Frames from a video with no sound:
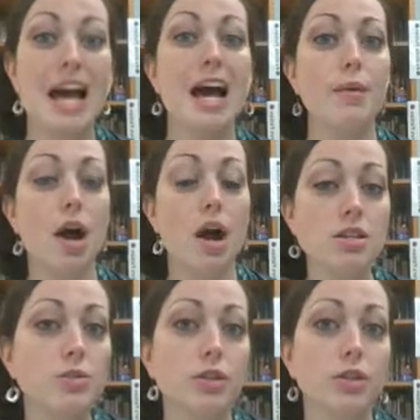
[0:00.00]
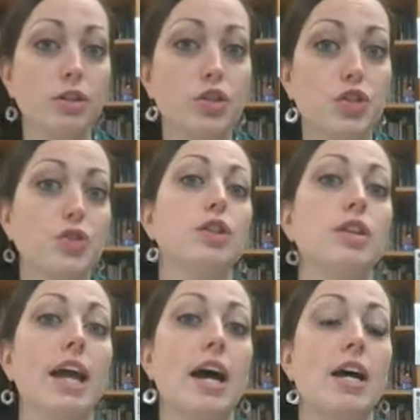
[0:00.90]
I would also encourage you to
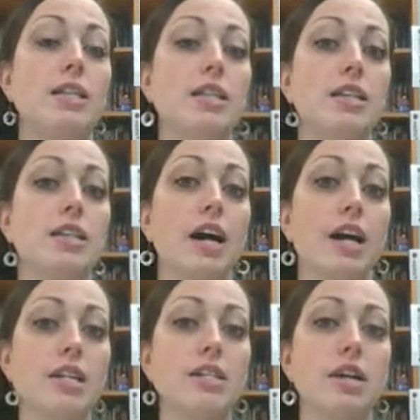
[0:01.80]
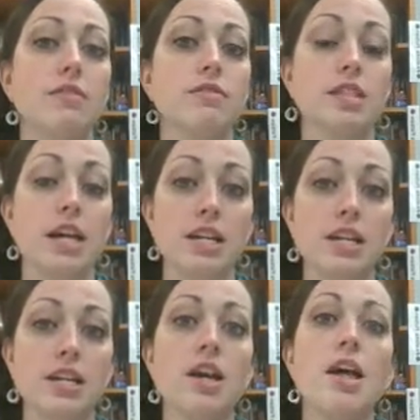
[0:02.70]
look at the kind of
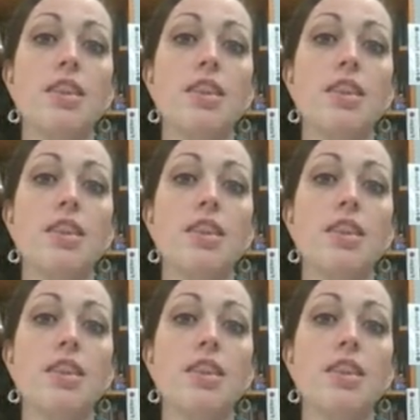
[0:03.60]
citing